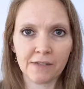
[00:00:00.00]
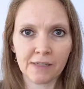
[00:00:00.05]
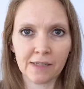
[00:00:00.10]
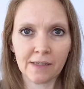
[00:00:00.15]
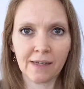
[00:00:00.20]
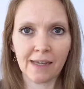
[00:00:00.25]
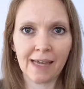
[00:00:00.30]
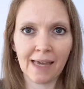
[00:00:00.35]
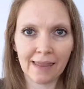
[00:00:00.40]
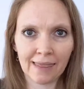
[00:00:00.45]
to
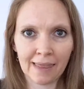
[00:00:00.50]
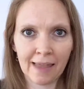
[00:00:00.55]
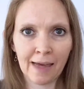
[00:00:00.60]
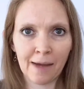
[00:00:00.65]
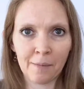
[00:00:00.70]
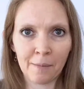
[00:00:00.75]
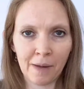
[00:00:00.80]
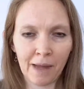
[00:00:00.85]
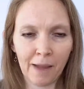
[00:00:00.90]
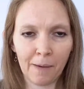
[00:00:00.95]
get
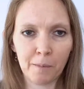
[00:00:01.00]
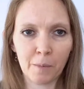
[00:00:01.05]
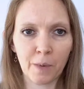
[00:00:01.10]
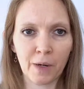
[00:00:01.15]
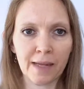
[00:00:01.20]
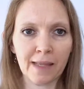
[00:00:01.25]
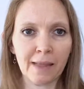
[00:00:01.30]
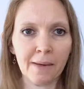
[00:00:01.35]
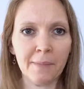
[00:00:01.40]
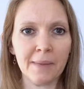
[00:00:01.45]
them and
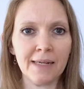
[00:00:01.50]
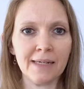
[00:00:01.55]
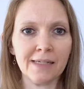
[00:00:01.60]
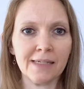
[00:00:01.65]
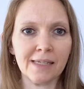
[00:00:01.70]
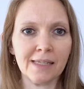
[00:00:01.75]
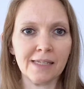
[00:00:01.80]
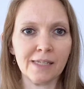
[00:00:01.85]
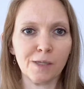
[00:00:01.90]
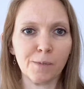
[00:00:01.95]
bring them
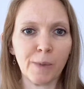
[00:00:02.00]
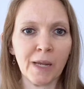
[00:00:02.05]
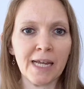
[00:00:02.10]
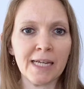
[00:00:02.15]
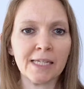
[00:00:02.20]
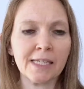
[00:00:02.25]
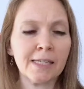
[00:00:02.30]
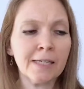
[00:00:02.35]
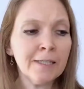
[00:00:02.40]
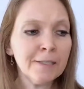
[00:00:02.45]
into the
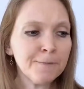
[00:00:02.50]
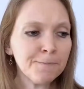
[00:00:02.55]
space.